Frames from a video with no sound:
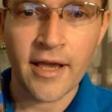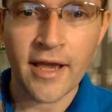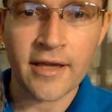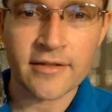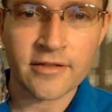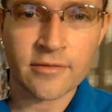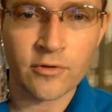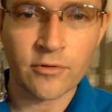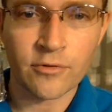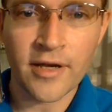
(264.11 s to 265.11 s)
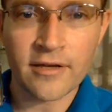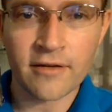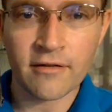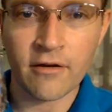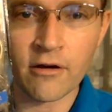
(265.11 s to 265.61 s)
And some
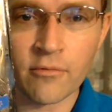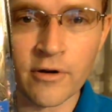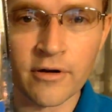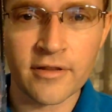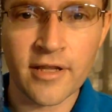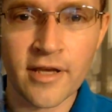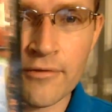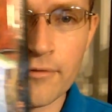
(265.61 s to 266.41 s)
great artwork. They